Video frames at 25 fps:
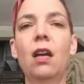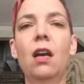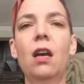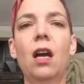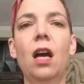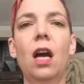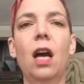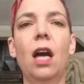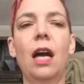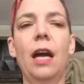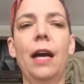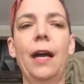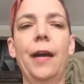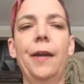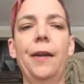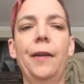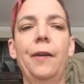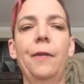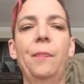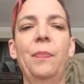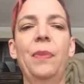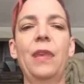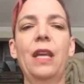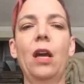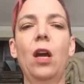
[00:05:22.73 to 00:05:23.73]

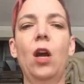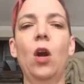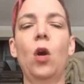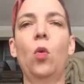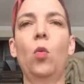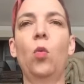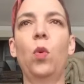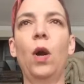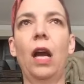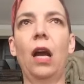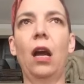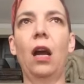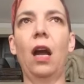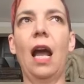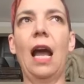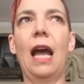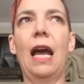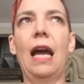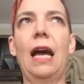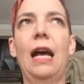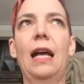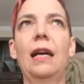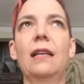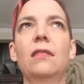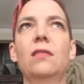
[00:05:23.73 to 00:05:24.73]
Um,
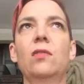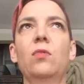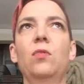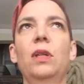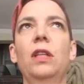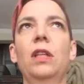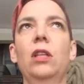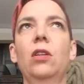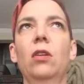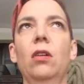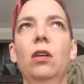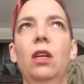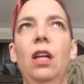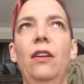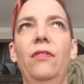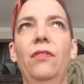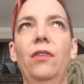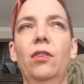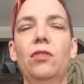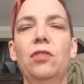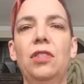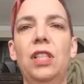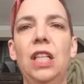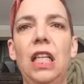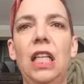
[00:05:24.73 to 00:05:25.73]
whereas when you're, if
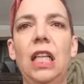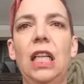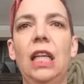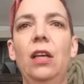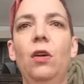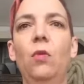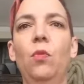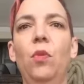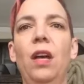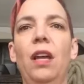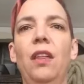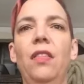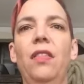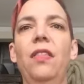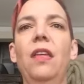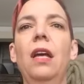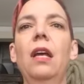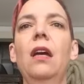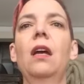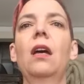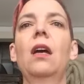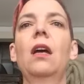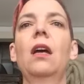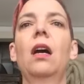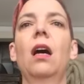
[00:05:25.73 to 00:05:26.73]
you're dealing with
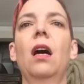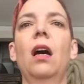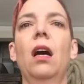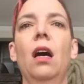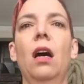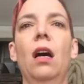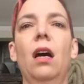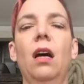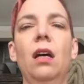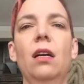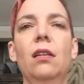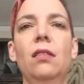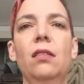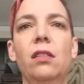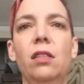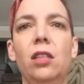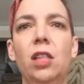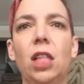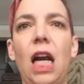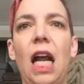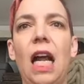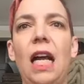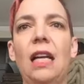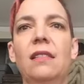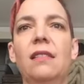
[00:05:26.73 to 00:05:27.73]
uh,
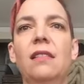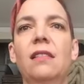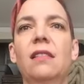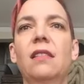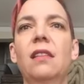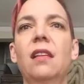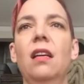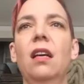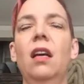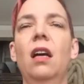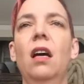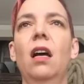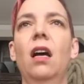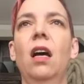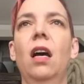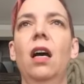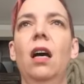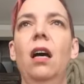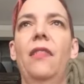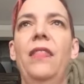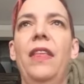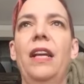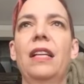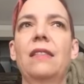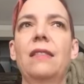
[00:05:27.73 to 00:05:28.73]
stress
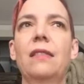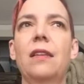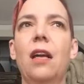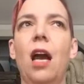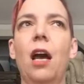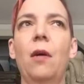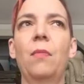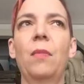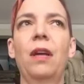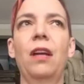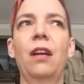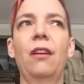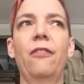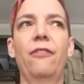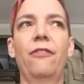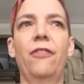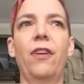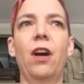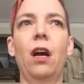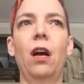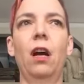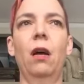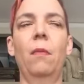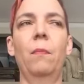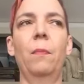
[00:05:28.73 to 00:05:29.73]
uh, that's coming
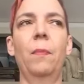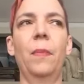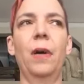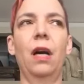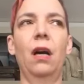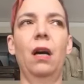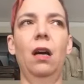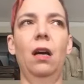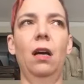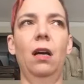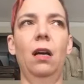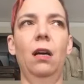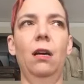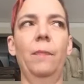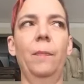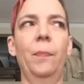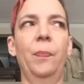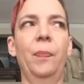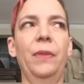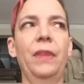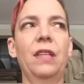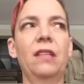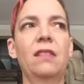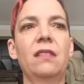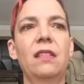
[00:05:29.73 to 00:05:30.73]
from
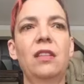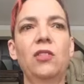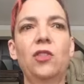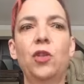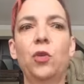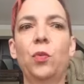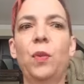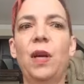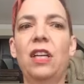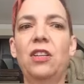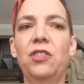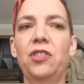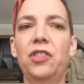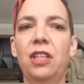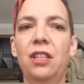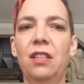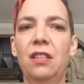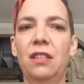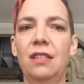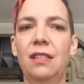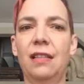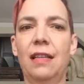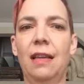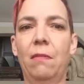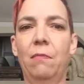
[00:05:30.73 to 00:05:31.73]
um,
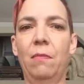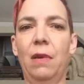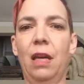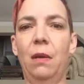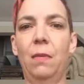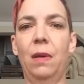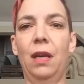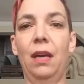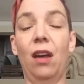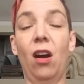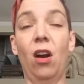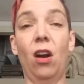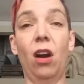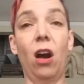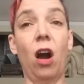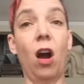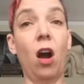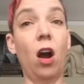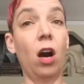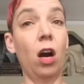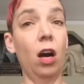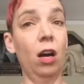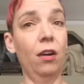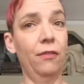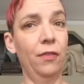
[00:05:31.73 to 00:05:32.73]
situations that maybe are
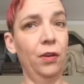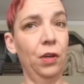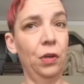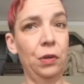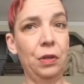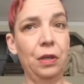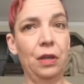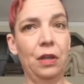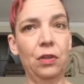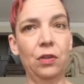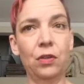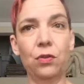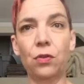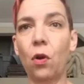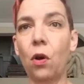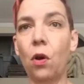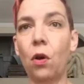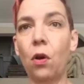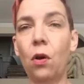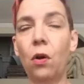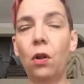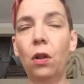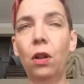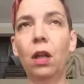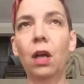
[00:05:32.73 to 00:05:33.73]
hard for you to
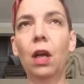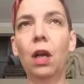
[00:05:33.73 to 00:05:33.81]
control,